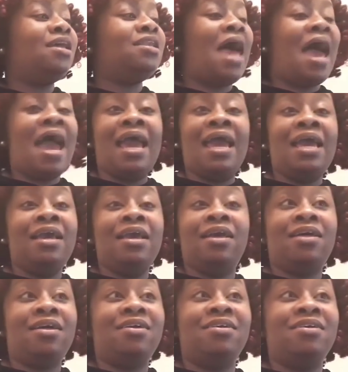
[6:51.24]

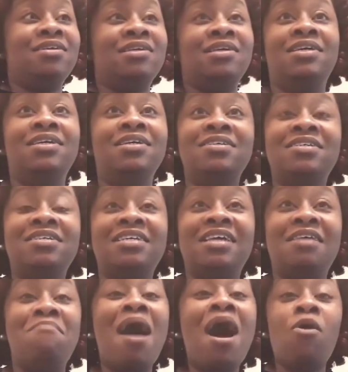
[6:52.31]
like
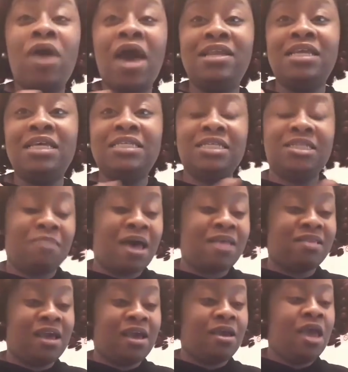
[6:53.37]
this is my
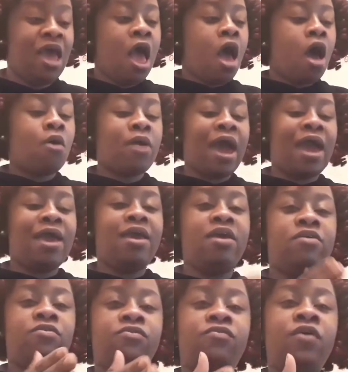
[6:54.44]
thing. Okay,
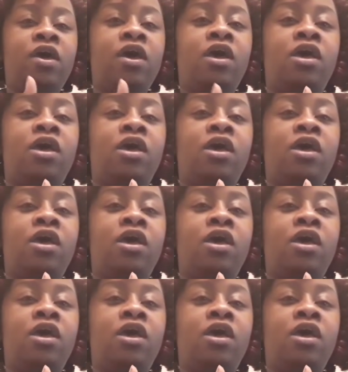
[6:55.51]
if